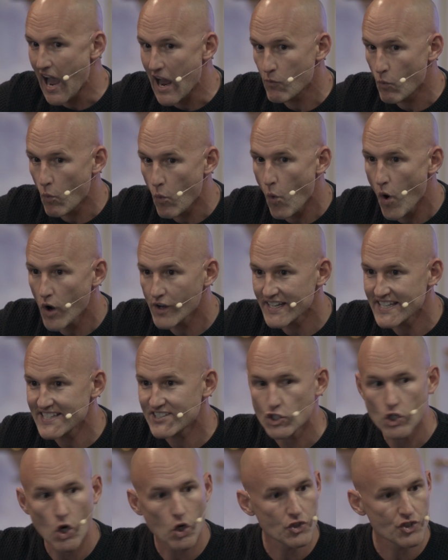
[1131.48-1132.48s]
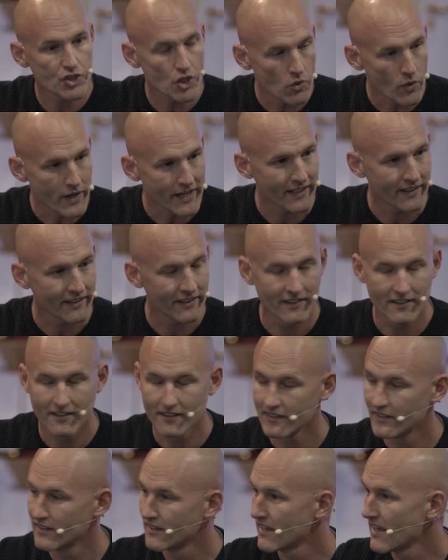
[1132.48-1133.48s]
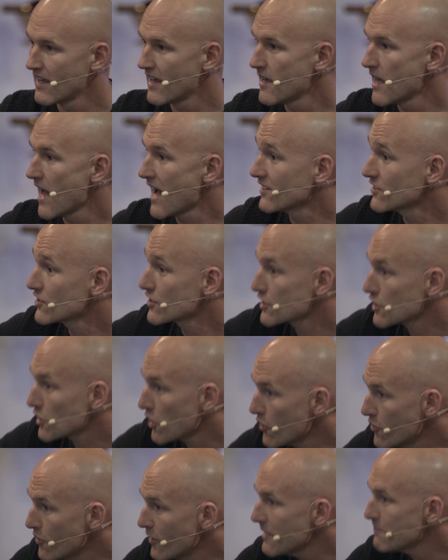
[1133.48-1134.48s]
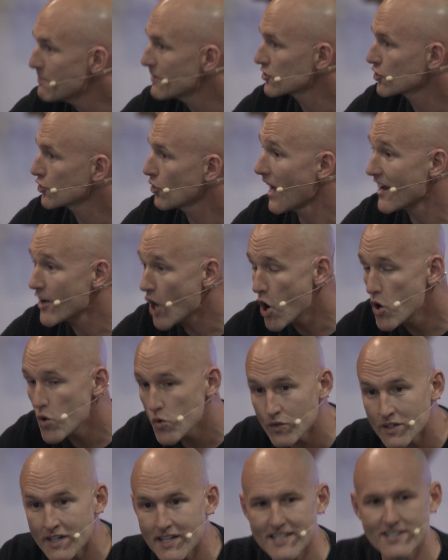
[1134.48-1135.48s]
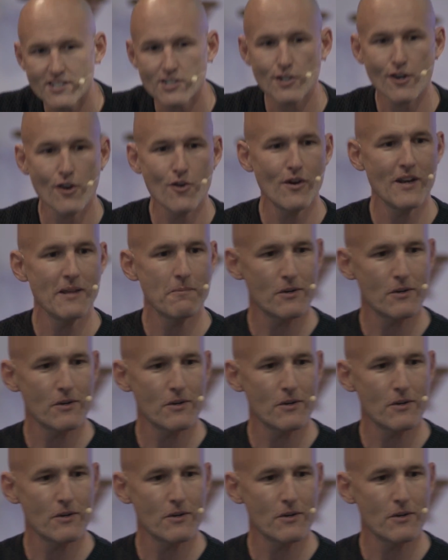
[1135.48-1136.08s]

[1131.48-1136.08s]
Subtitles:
What is God doing? And slowly but surely, and only slowly